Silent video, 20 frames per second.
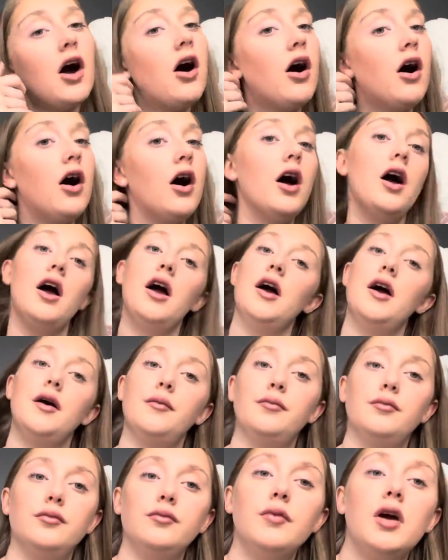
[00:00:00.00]

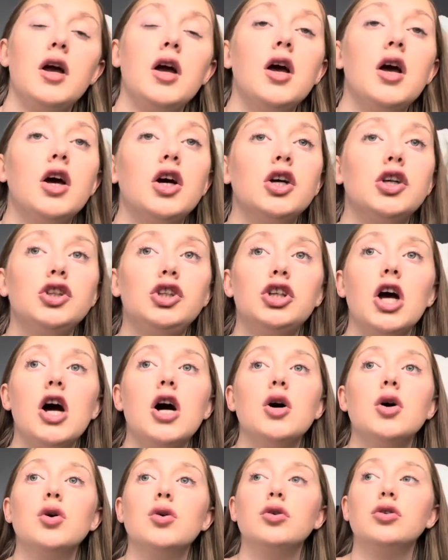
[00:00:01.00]

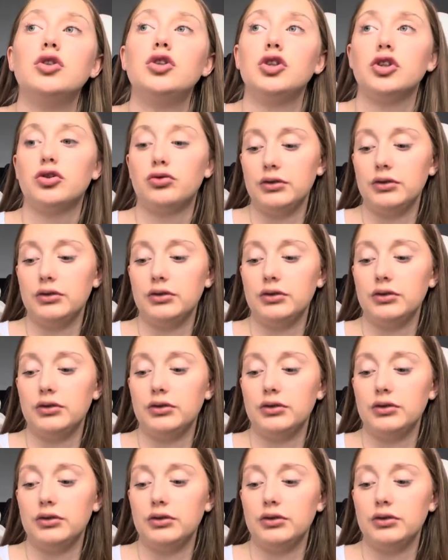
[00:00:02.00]
Joe's just